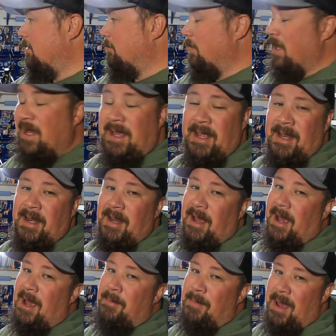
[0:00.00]
man,
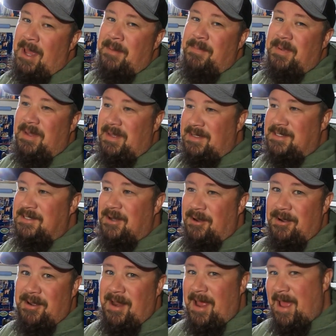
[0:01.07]
I might be
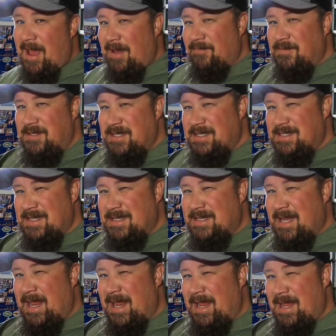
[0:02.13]
starting to have just a
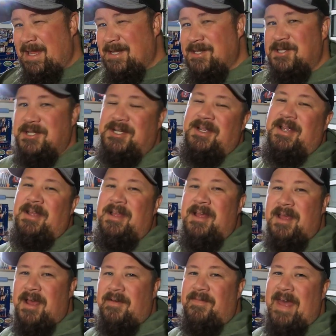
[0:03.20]
tinge
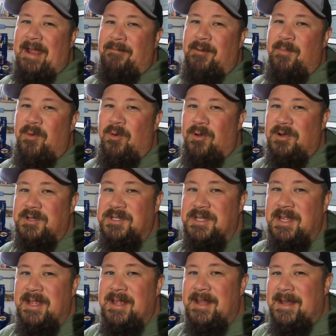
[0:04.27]
of that remorse.
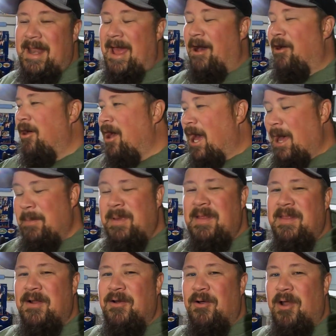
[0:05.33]
Now, I'm
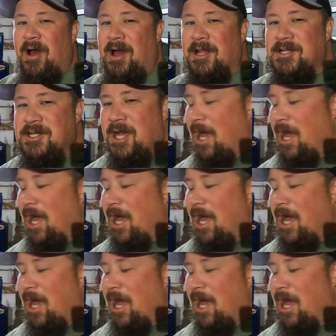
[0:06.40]
in the garage.